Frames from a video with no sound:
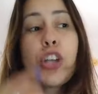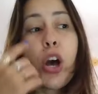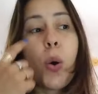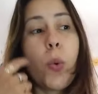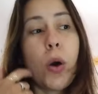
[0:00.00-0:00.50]

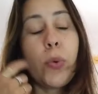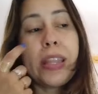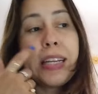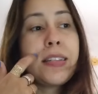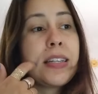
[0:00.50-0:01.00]
So,
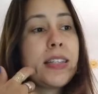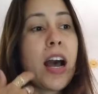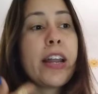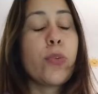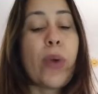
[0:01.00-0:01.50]
with this
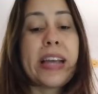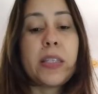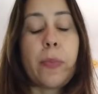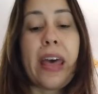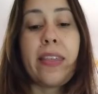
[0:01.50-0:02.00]
exotic
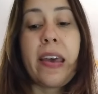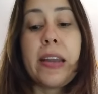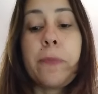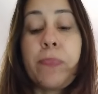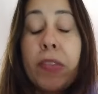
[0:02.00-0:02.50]
rice
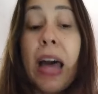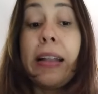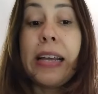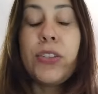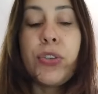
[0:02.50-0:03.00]
method
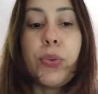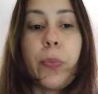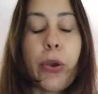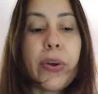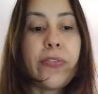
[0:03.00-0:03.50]
that led to
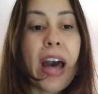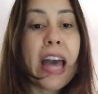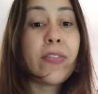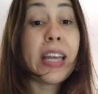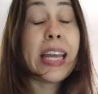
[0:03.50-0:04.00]
Puravive,